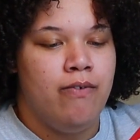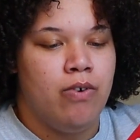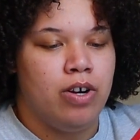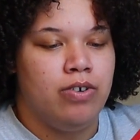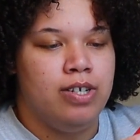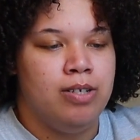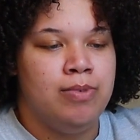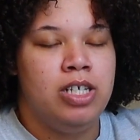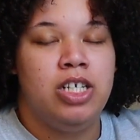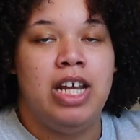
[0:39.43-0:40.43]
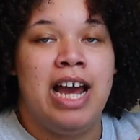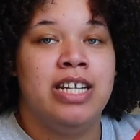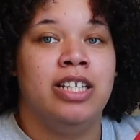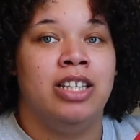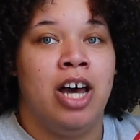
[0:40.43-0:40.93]
for Christmas, she
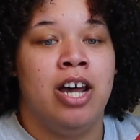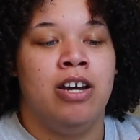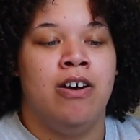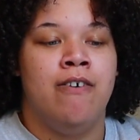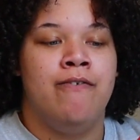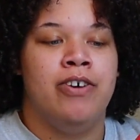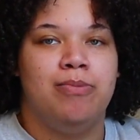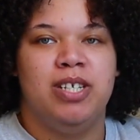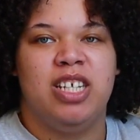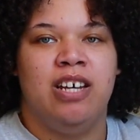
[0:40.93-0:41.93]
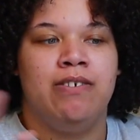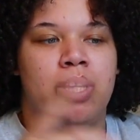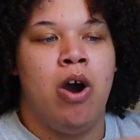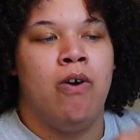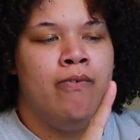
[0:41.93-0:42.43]
has a lot of Christmas
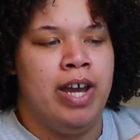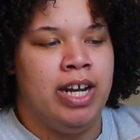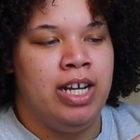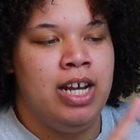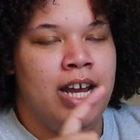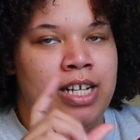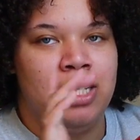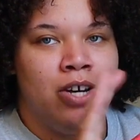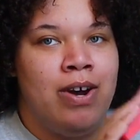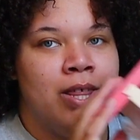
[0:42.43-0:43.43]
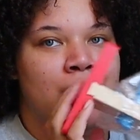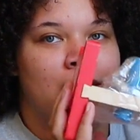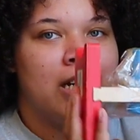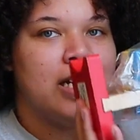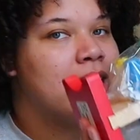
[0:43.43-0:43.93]
gifts already, and so I
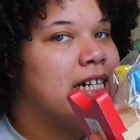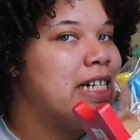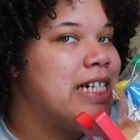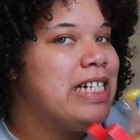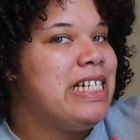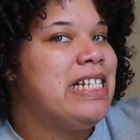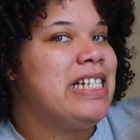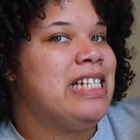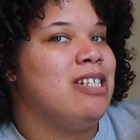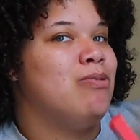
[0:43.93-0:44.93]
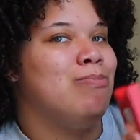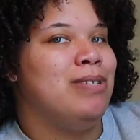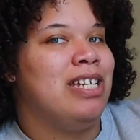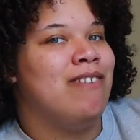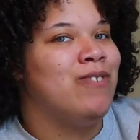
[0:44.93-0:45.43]
think this will
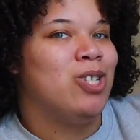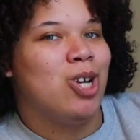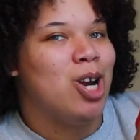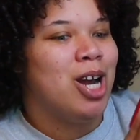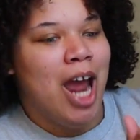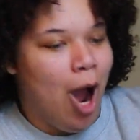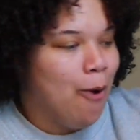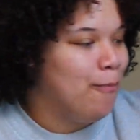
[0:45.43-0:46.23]
be given to her now.